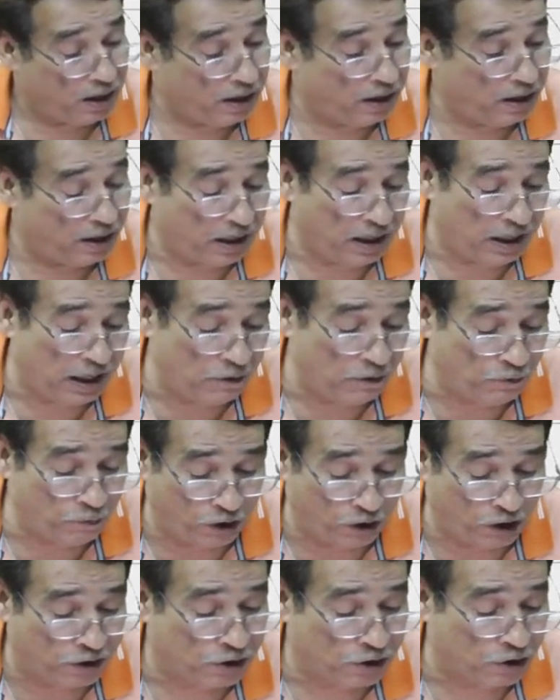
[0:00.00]
In
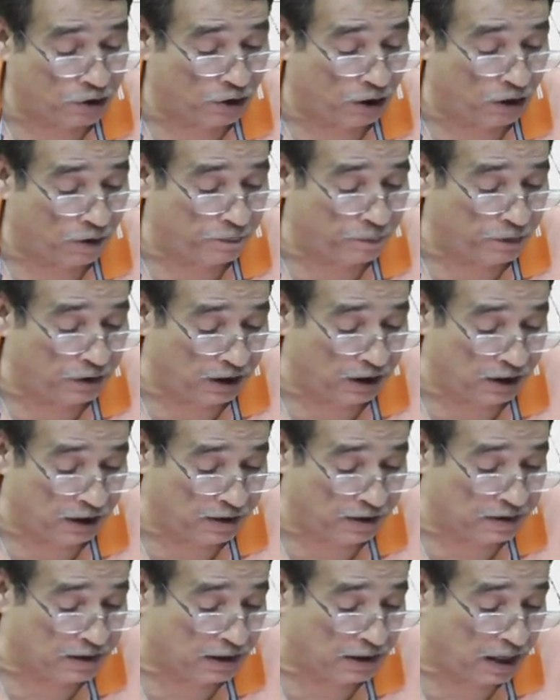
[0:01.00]
workshop, there
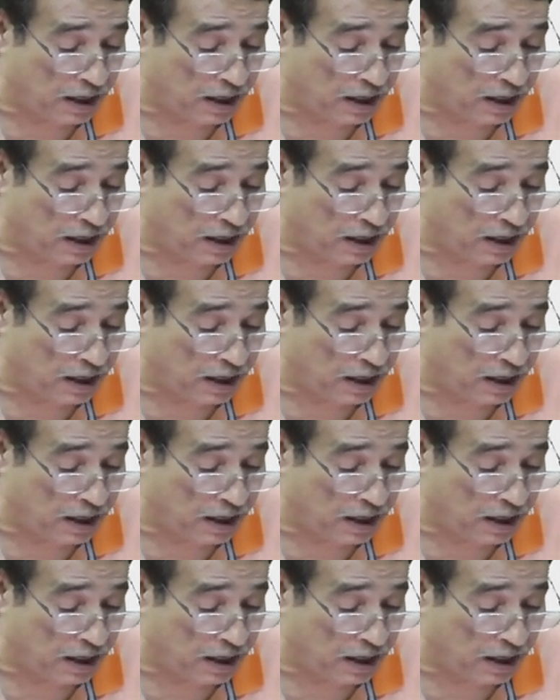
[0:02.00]
is